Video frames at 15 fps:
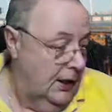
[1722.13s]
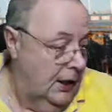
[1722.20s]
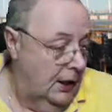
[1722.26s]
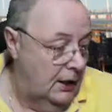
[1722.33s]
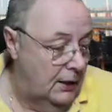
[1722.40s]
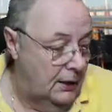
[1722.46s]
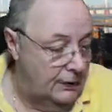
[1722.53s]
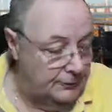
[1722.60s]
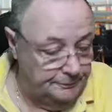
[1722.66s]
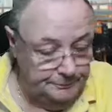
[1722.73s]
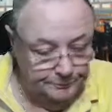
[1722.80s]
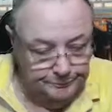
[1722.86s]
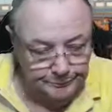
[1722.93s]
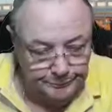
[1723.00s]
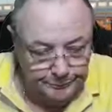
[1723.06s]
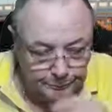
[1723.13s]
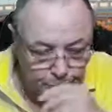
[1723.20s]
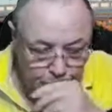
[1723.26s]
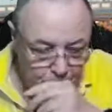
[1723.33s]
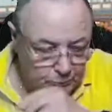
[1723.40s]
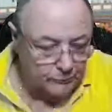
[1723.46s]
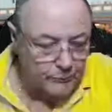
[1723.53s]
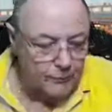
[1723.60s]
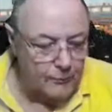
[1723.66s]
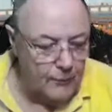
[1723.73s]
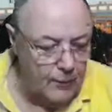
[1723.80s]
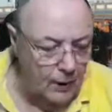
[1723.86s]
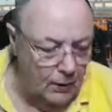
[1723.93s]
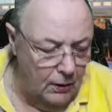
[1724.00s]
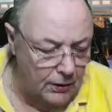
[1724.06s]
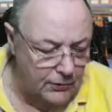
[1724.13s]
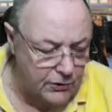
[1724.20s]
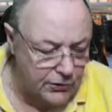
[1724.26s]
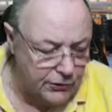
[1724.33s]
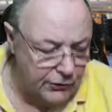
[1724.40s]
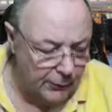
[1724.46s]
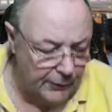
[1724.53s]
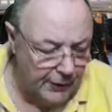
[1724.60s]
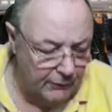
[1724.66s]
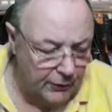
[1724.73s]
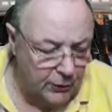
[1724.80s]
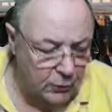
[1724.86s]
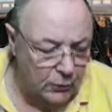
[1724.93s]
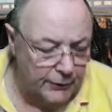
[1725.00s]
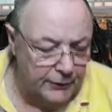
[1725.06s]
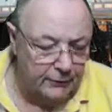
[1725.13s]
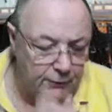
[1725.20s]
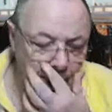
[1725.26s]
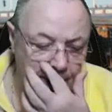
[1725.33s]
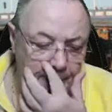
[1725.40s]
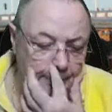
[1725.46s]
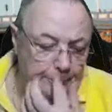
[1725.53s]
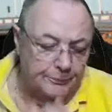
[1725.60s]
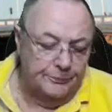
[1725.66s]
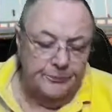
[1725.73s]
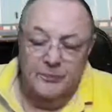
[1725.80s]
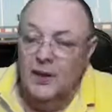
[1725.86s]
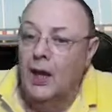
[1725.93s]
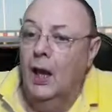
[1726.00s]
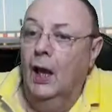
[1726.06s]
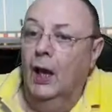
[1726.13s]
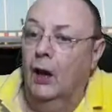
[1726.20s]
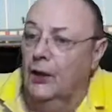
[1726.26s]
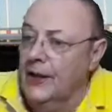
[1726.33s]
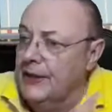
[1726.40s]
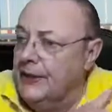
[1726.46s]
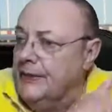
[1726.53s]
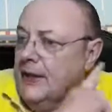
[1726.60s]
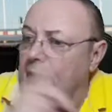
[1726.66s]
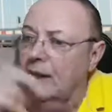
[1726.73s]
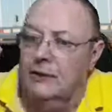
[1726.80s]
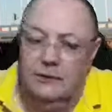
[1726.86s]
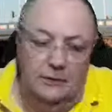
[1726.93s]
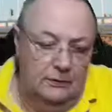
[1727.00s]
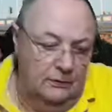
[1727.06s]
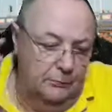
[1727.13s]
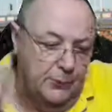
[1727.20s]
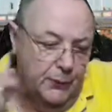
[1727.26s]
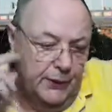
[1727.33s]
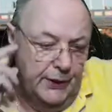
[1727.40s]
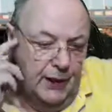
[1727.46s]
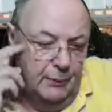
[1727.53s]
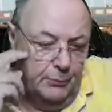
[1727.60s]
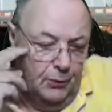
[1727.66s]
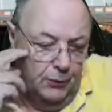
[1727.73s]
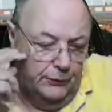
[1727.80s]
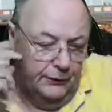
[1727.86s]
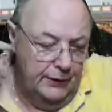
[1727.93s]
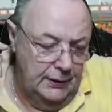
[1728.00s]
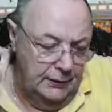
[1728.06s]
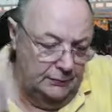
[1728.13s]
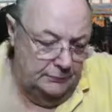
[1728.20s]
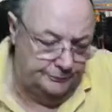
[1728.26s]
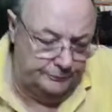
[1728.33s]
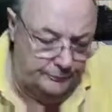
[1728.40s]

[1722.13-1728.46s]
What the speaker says: Oh, let's just stop that recording. Right, I'll edit that and put it up on